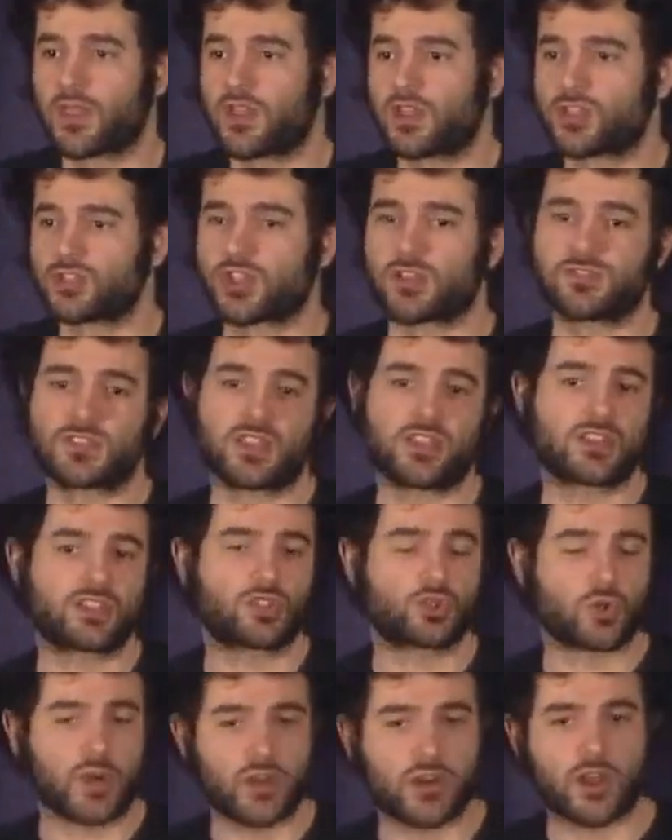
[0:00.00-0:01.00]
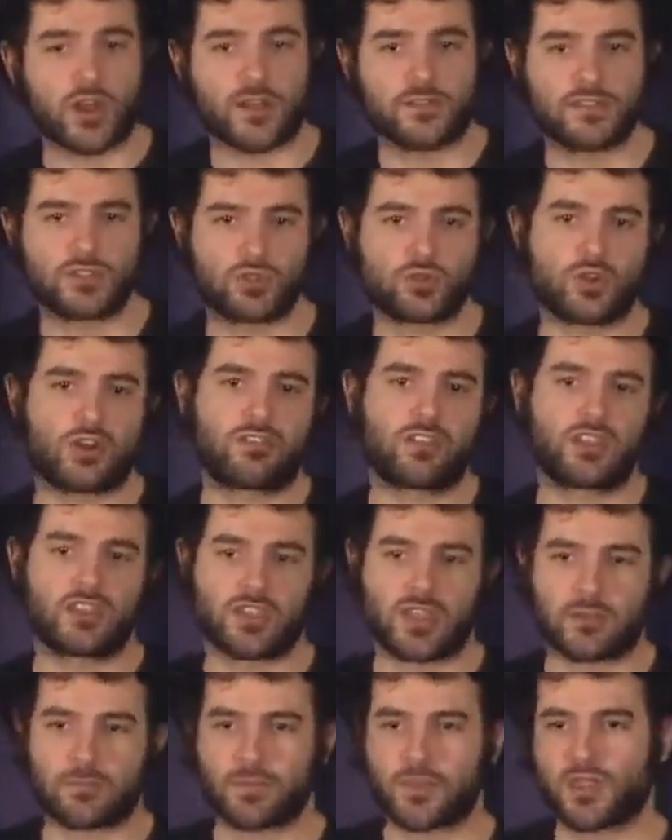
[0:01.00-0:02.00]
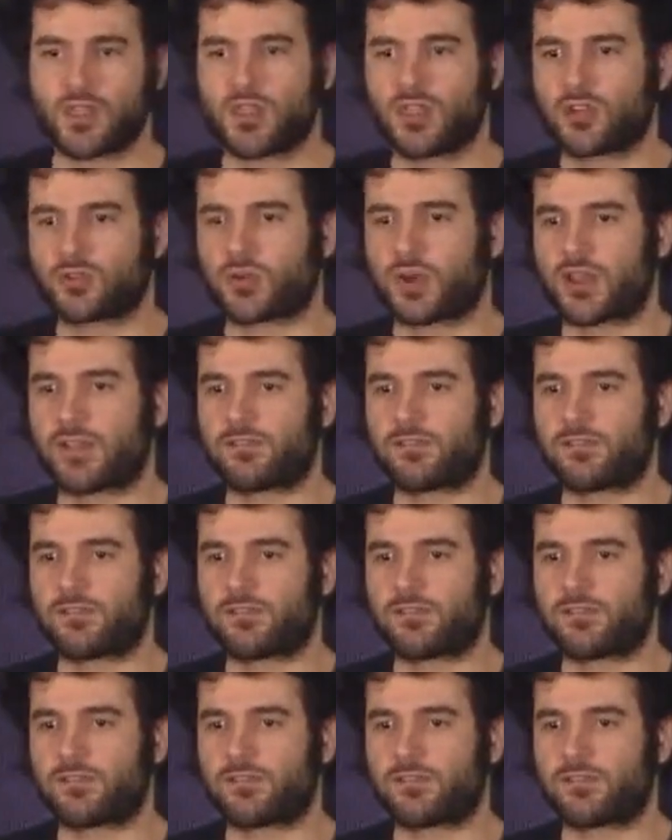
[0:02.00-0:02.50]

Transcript: So obviously there's trade-offs to everything, right?